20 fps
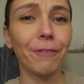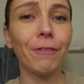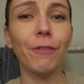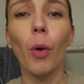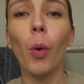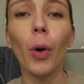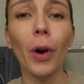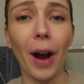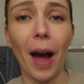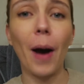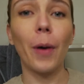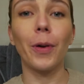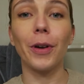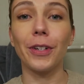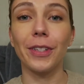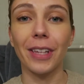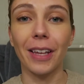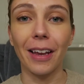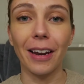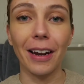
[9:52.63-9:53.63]
4
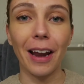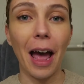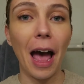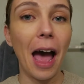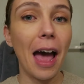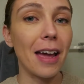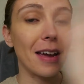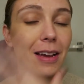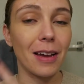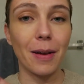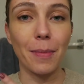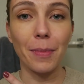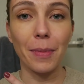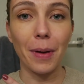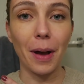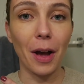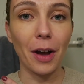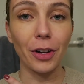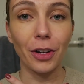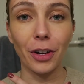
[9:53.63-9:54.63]
hours in, I
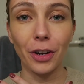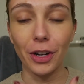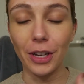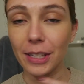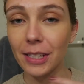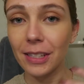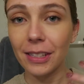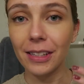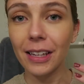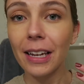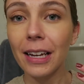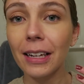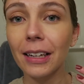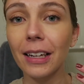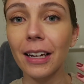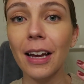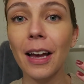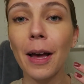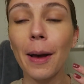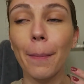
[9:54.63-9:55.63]
am a grease
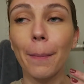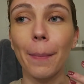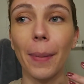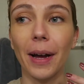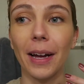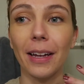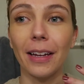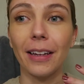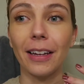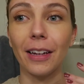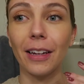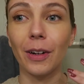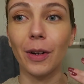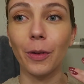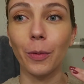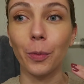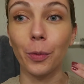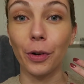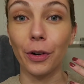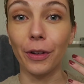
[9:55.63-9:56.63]
slick, but
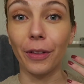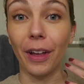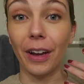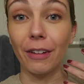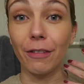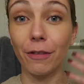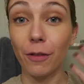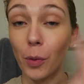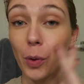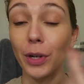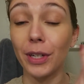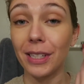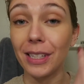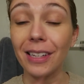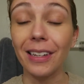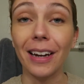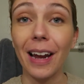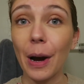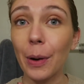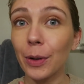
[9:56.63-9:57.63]
we're like
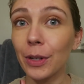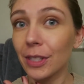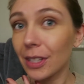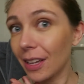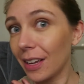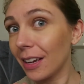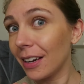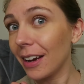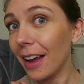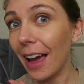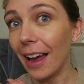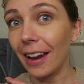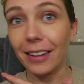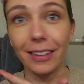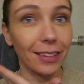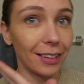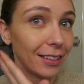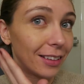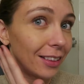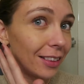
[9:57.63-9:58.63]
14 hours in
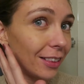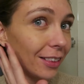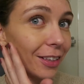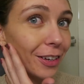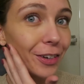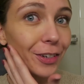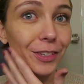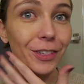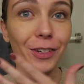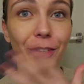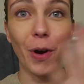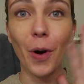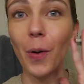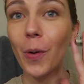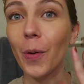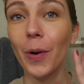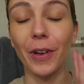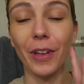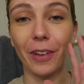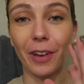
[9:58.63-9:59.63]
and there's
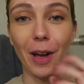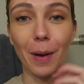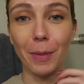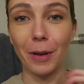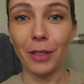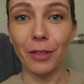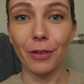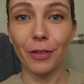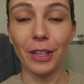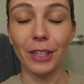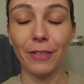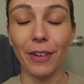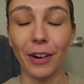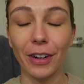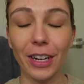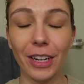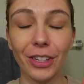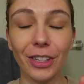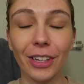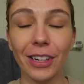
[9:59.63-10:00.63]
no oil coming through this
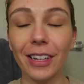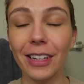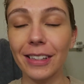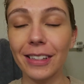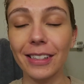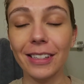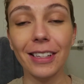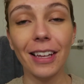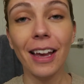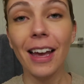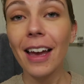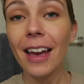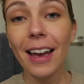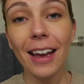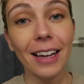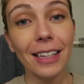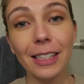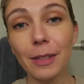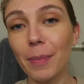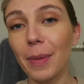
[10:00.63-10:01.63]
foundation. It's
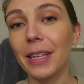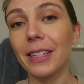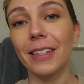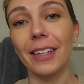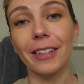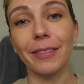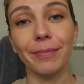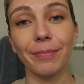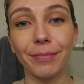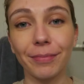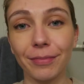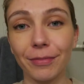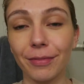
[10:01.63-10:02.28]
amazing.